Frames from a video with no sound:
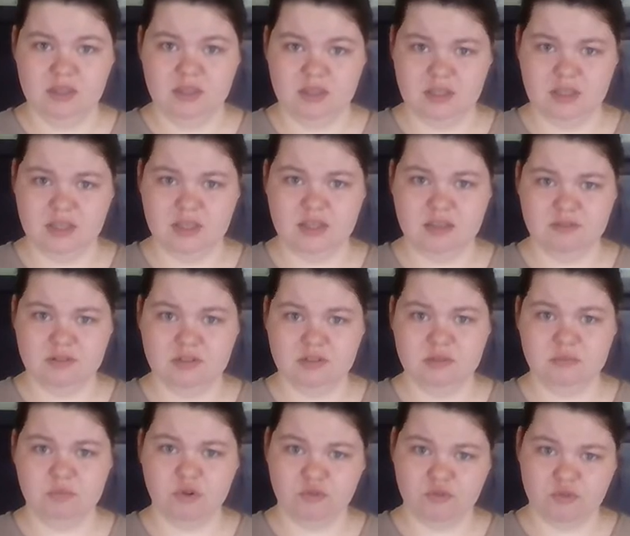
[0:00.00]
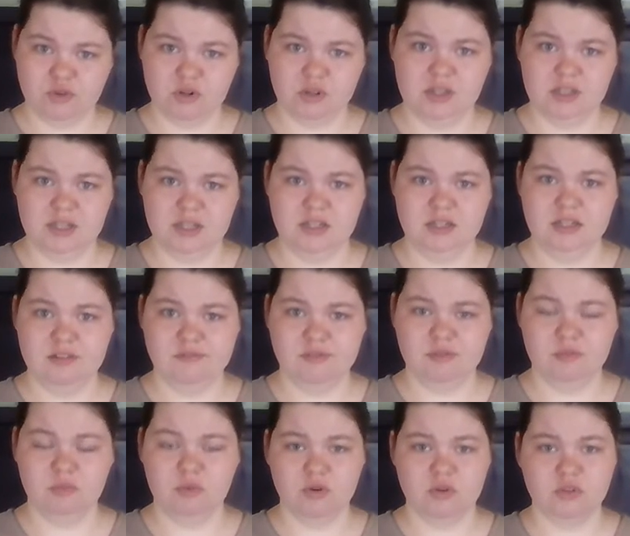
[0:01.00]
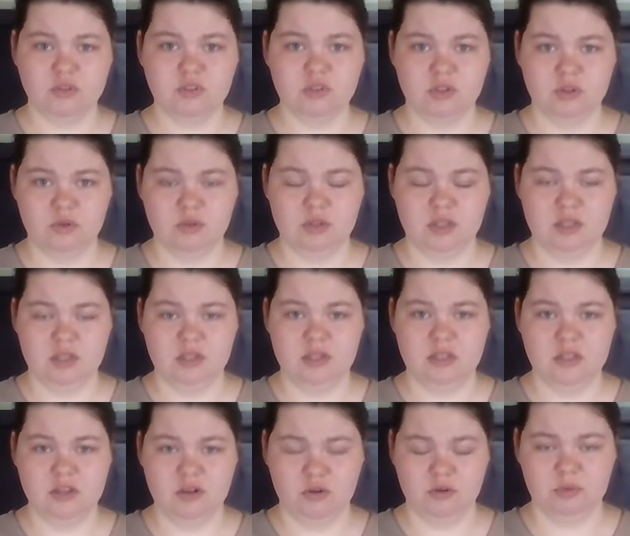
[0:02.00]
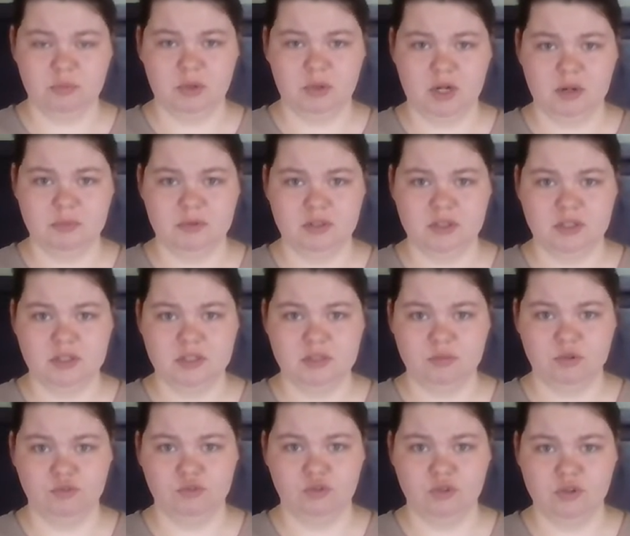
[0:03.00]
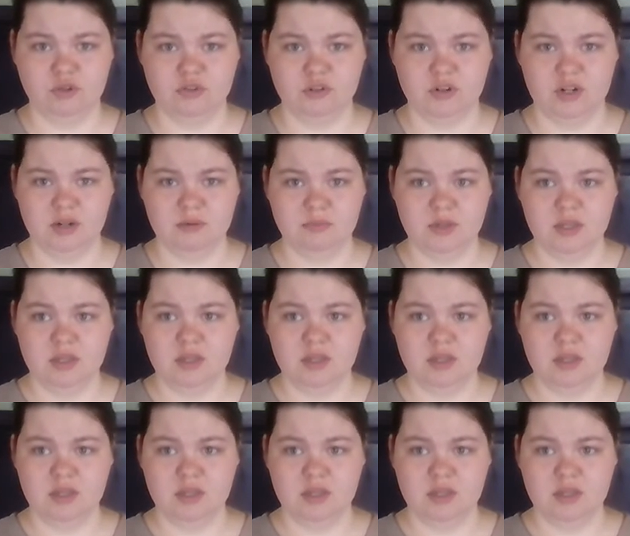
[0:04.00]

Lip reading: They even preferred Clinton even more so than the older population preferred Trump.